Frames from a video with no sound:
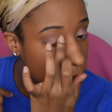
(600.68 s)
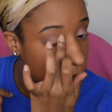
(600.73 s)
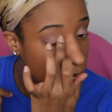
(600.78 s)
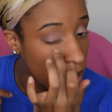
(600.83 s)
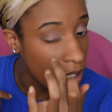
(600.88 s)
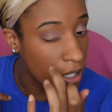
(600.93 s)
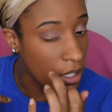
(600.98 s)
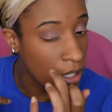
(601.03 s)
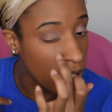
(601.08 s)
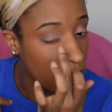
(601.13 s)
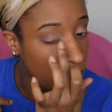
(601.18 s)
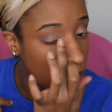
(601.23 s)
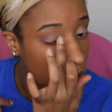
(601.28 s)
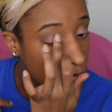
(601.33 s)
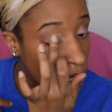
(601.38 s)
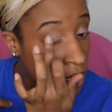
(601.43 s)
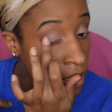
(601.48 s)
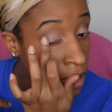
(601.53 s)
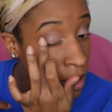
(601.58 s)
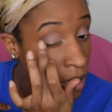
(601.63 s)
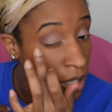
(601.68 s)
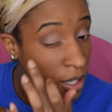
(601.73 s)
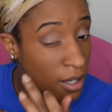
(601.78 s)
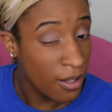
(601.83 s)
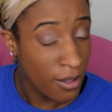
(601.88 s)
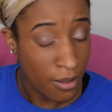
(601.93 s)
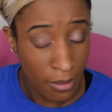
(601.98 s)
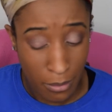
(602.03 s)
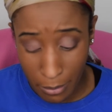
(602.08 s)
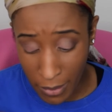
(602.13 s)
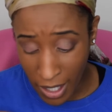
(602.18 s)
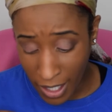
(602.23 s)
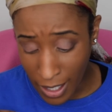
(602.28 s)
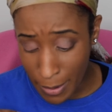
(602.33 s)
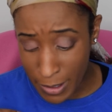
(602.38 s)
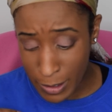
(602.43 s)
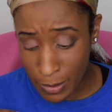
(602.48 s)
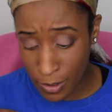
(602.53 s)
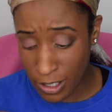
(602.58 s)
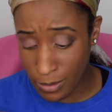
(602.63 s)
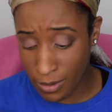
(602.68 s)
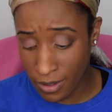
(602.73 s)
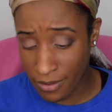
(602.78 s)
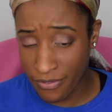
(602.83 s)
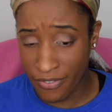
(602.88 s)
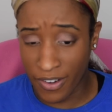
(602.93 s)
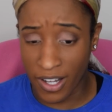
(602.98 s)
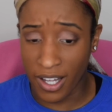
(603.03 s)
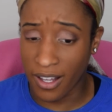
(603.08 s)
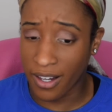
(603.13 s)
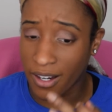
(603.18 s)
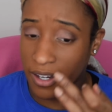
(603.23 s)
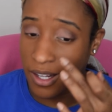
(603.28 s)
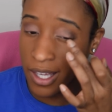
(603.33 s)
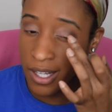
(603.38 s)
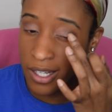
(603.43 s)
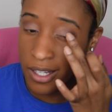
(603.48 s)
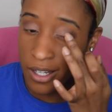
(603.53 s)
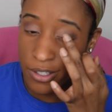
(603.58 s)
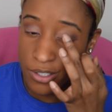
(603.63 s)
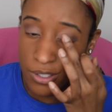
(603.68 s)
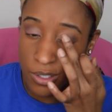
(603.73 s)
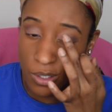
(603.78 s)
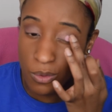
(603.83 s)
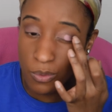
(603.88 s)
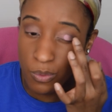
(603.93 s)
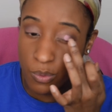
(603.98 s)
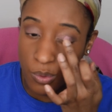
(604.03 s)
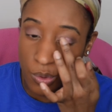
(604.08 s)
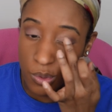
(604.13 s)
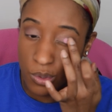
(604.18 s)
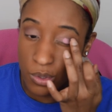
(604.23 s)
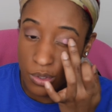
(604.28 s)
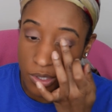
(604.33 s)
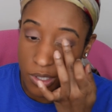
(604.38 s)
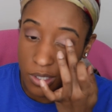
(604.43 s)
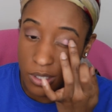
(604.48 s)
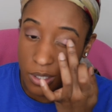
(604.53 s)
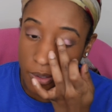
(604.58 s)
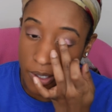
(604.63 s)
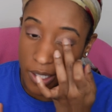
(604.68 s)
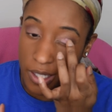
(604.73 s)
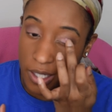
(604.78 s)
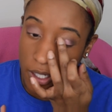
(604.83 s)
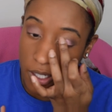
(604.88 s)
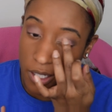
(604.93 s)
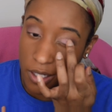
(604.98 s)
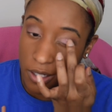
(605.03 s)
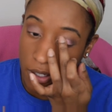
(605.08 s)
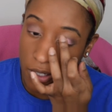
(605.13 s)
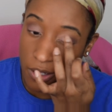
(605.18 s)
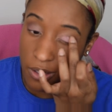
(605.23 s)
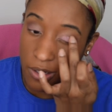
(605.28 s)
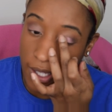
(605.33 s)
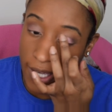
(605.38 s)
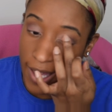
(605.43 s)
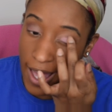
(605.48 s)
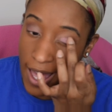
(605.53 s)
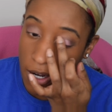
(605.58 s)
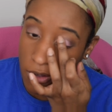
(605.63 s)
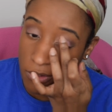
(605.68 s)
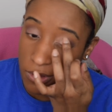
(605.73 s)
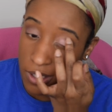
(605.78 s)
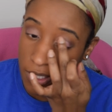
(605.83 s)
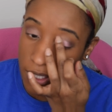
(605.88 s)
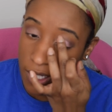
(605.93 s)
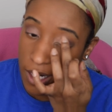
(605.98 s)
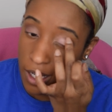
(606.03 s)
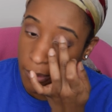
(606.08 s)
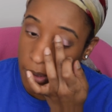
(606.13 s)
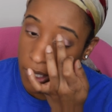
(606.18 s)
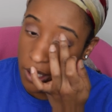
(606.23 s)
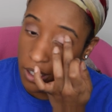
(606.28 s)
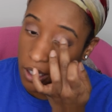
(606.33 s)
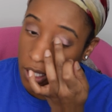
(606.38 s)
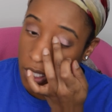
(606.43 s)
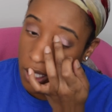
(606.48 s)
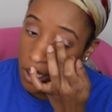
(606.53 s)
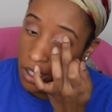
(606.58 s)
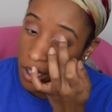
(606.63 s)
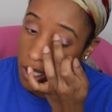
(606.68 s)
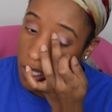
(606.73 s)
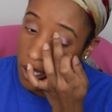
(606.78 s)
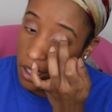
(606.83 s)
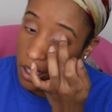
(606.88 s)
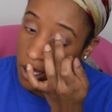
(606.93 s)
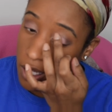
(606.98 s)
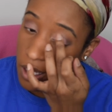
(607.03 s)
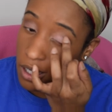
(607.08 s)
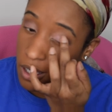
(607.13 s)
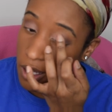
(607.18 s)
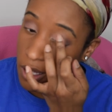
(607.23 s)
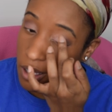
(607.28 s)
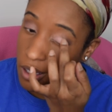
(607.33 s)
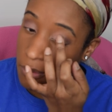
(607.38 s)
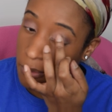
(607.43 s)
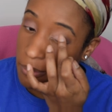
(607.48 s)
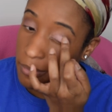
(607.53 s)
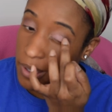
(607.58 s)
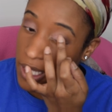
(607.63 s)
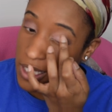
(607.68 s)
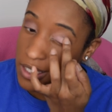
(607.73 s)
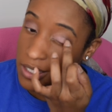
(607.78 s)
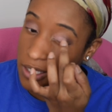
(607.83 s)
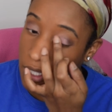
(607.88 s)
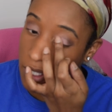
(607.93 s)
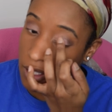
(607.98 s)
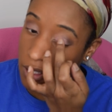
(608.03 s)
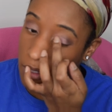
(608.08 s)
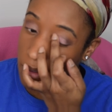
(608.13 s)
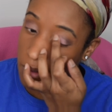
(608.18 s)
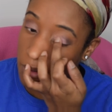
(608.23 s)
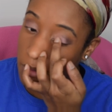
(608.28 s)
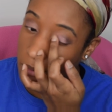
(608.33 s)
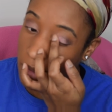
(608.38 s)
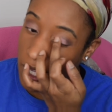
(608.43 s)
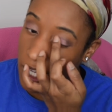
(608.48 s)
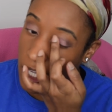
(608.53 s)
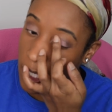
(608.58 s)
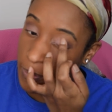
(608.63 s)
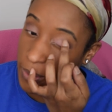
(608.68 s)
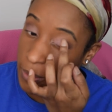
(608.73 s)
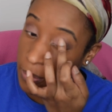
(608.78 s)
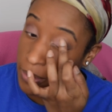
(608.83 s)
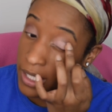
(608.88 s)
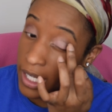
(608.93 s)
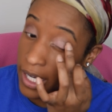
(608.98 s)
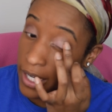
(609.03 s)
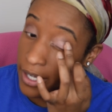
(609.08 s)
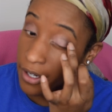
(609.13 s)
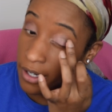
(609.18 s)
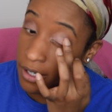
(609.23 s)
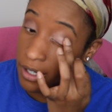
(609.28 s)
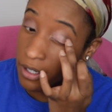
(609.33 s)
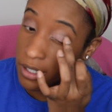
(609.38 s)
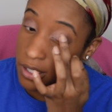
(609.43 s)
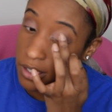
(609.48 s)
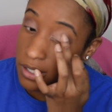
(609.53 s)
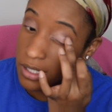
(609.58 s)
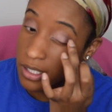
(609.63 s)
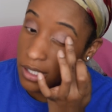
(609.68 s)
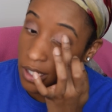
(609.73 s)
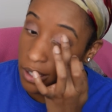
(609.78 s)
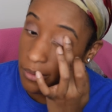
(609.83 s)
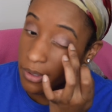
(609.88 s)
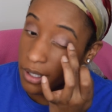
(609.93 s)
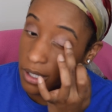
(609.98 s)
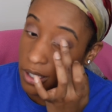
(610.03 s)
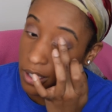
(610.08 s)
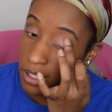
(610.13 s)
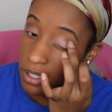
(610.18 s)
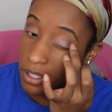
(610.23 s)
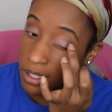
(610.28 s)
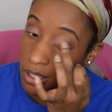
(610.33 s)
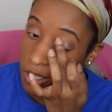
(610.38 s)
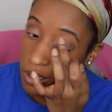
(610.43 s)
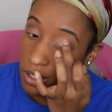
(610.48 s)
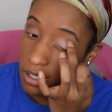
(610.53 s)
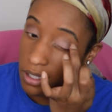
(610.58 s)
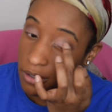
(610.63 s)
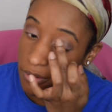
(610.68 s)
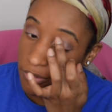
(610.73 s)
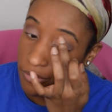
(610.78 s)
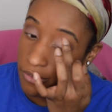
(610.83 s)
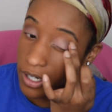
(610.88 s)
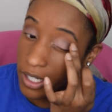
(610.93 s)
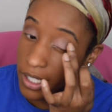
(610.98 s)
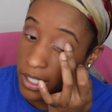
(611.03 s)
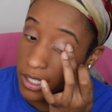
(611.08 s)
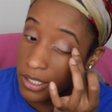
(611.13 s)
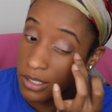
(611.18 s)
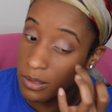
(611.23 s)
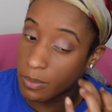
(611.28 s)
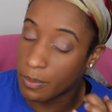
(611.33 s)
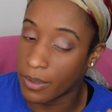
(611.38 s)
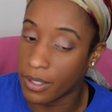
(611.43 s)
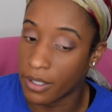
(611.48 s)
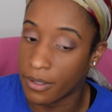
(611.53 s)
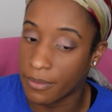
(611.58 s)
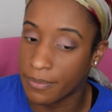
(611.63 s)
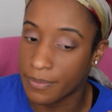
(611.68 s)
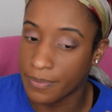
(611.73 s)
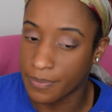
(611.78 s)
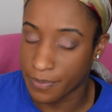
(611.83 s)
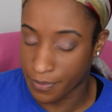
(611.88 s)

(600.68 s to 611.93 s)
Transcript: but makeup is supposed to be fun, and there's no rules to it. You know, like, I don't think that I'm a amazing makeup applier. It's not really a phrase, but